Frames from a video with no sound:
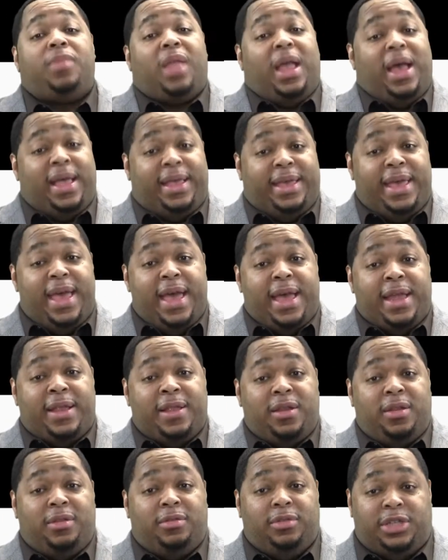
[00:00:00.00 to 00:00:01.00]

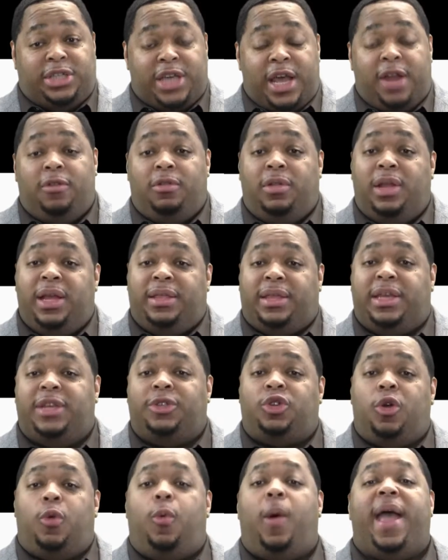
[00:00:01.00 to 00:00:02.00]
Again, generally,
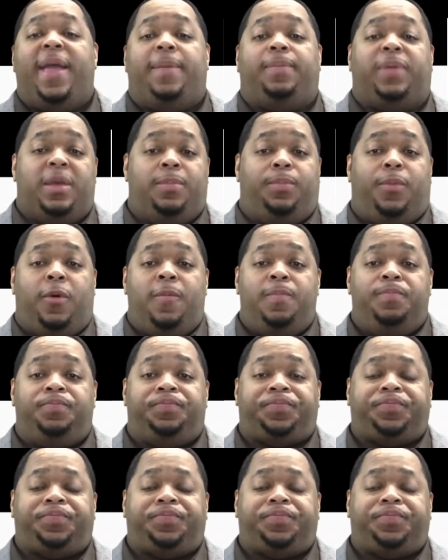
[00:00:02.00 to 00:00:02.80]
these are white people.